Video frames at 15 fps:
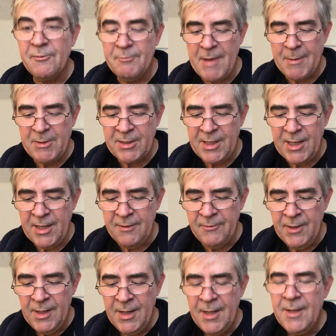of Mammoth Cave,
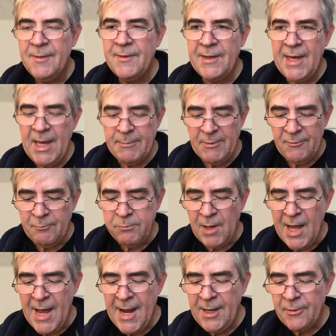the game of
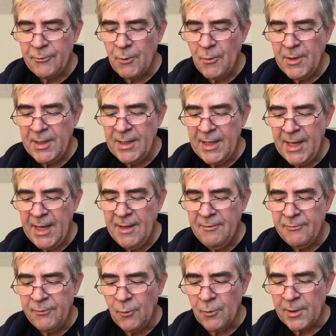blind throwing
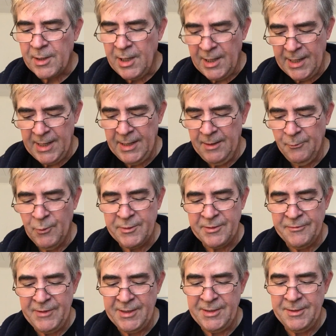cave floor clay was
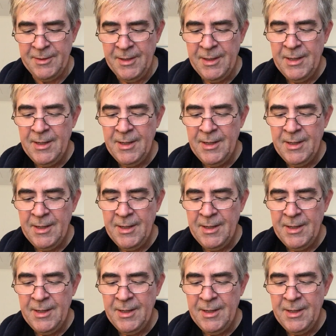invented.